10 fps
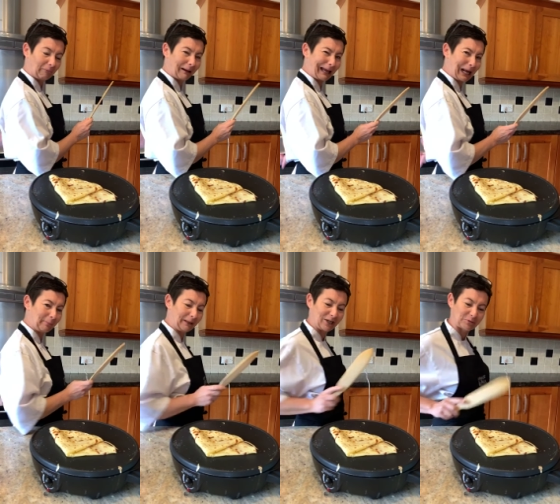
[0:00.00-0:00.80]
My
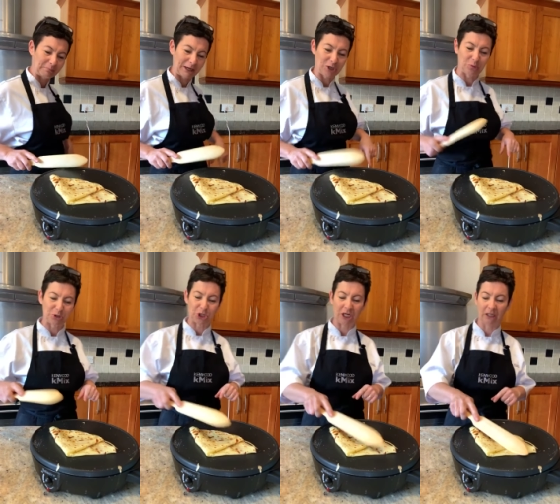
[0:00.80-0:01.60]
L plate with my new
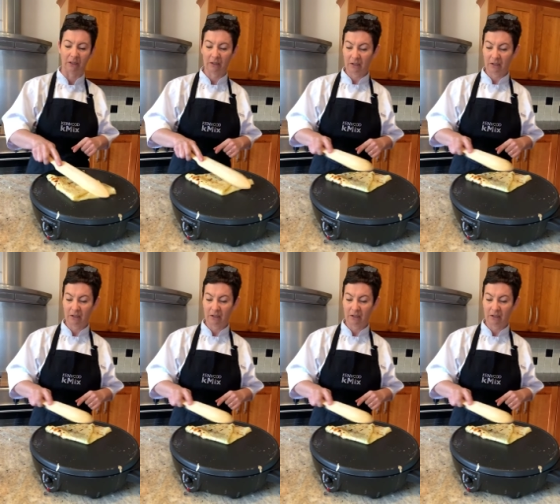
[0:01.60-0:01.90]
machine.